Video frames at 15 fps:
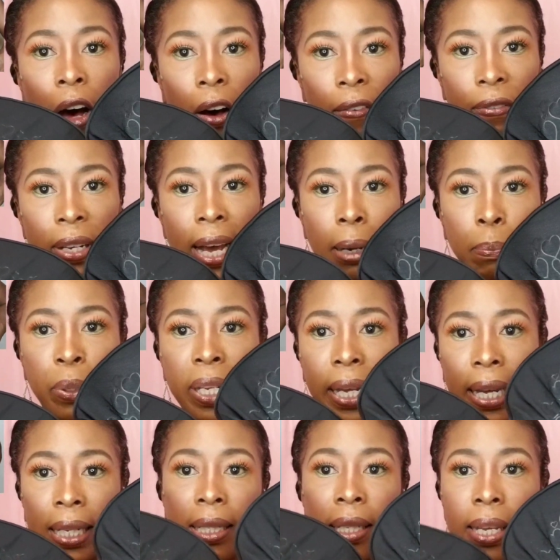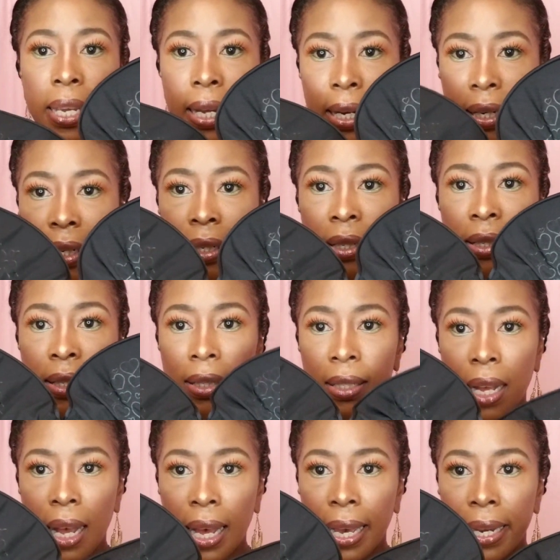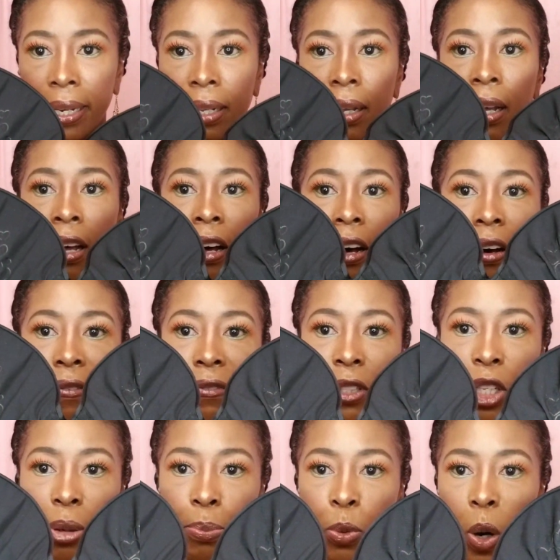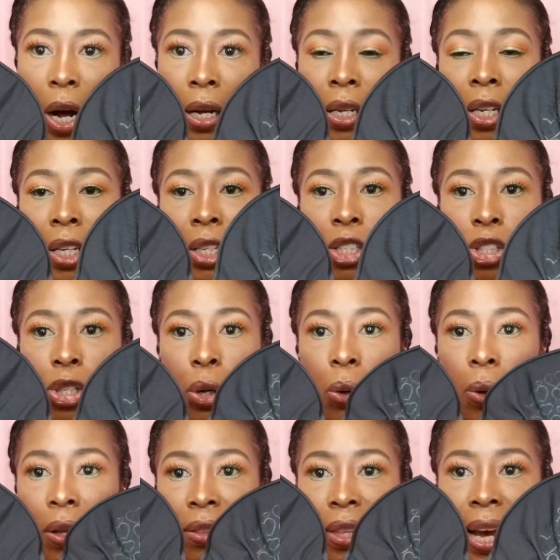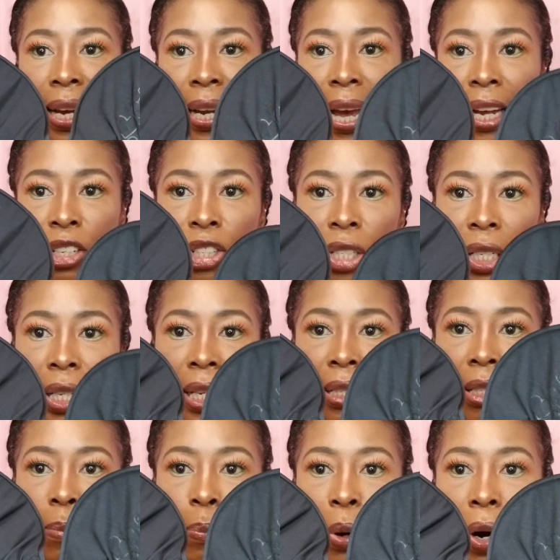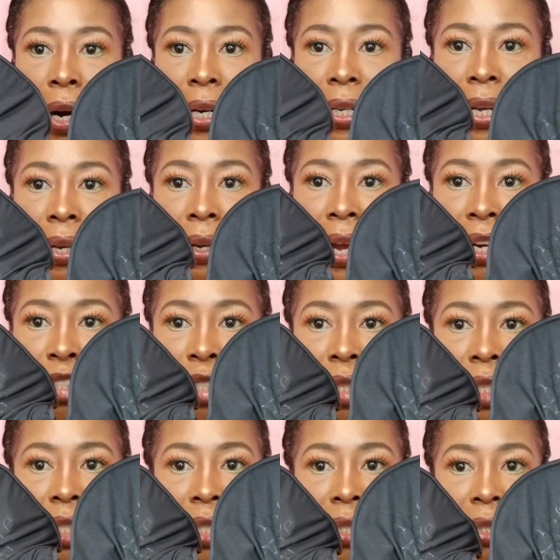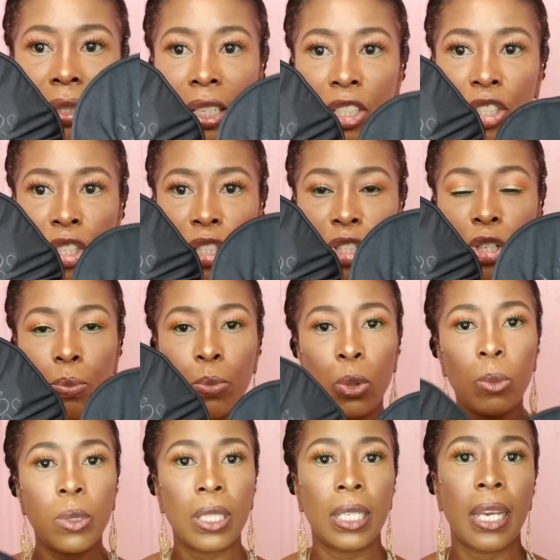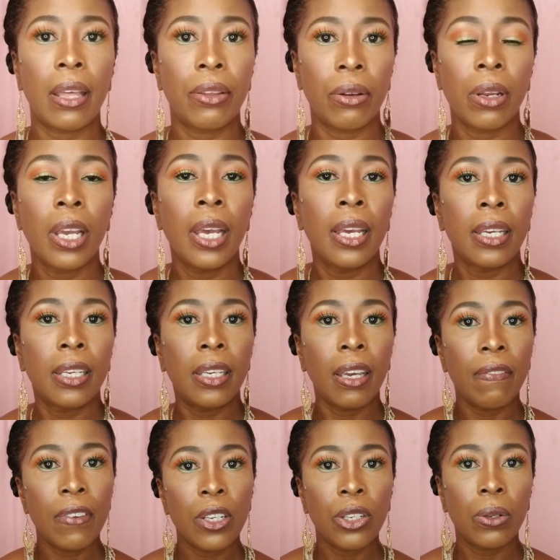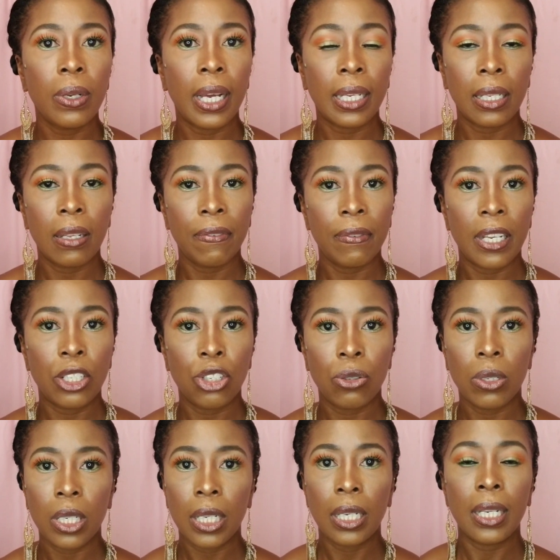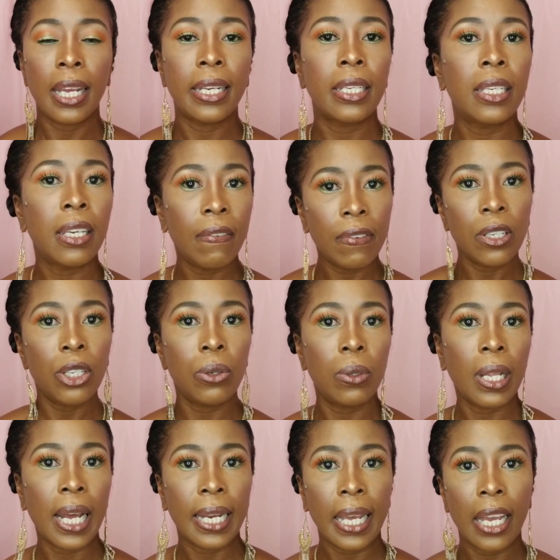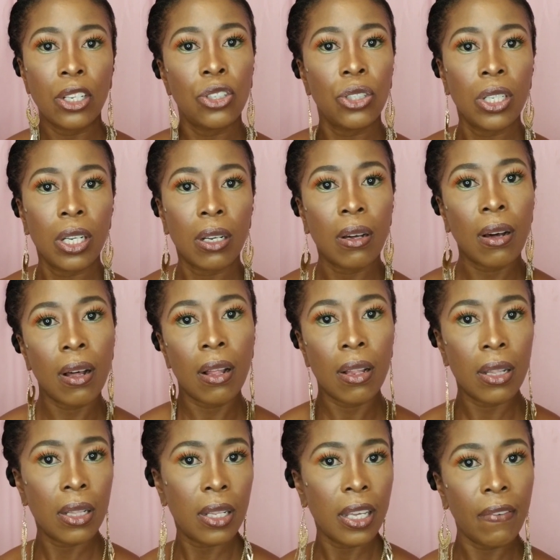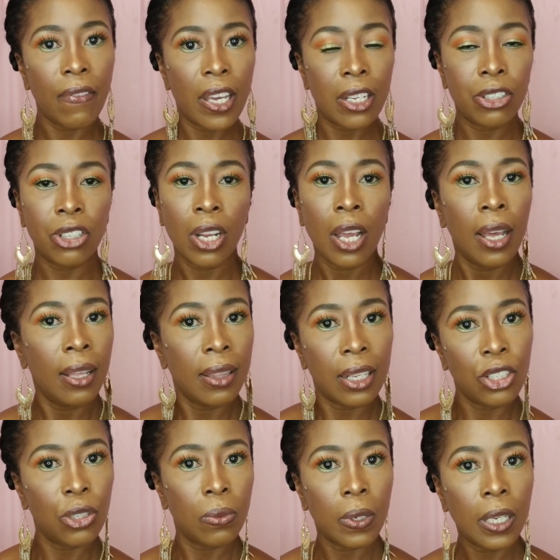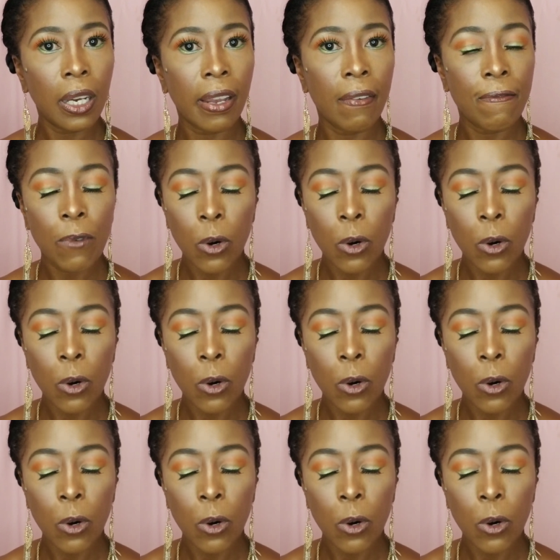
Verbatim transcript: of that plate inside of the bra. So that actually is the part that actually cinches your boobs together, giving you that lift that you need and giving you that extra cleavage that you were looking